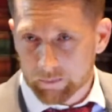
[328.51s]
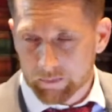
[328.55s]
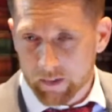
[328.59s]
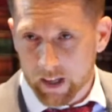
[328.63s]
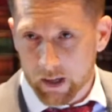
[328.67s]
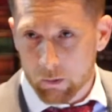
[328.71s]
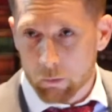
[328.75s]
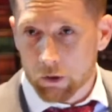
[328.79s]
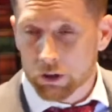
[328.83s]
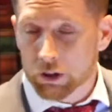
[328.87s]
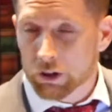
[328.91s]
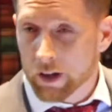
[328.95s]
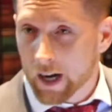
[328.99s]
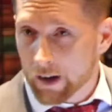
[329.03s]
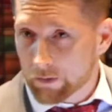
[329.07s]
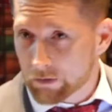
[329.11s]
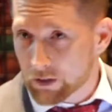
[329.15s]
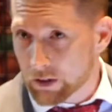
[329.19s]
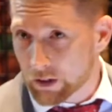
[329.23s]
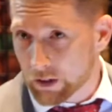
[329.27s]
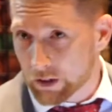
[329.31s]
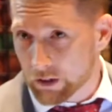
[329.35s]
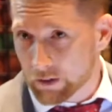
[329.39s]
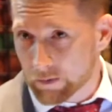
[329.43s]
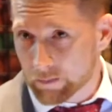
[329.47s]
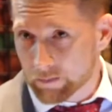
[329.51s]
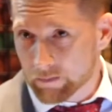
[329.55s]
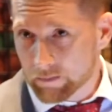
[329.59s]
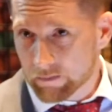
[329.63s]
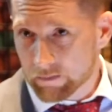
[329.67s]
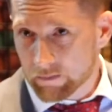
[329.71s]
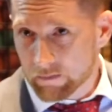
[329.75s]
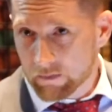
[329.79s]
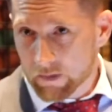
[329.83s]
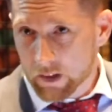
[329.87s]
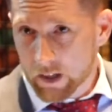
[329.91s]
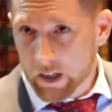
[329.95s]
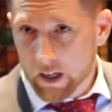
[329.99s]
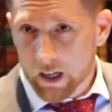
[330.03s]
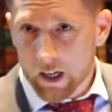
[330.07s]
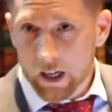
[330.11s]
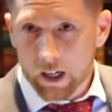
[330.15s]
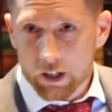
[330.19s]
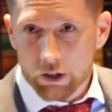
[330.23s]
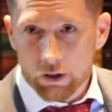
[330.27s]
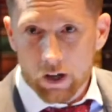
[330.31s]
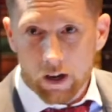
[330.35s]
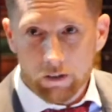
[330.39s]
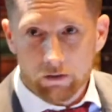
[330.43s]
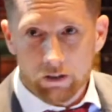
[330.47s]
And what you have to do
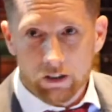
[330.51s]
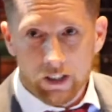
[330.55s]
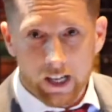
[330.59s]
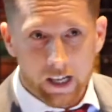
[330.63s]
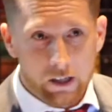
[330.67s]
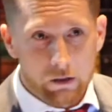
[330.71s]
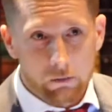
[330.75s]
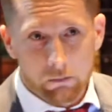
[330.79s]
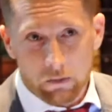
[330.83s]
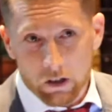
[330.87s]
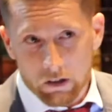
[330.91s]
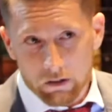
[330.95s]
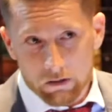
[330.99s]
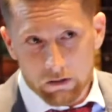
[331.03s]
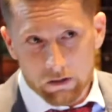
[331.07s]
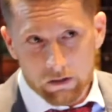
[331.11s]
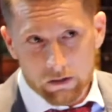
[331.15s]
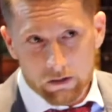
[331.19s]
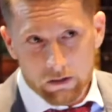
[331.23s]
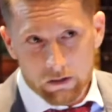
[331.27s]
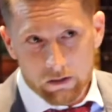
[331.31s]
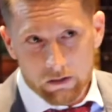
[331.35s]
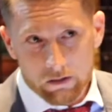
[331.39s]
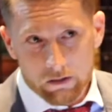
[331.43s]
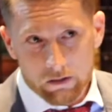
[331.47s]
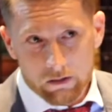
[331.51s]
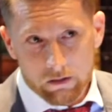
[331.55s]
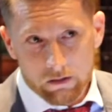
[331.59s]
is you have to take some notes,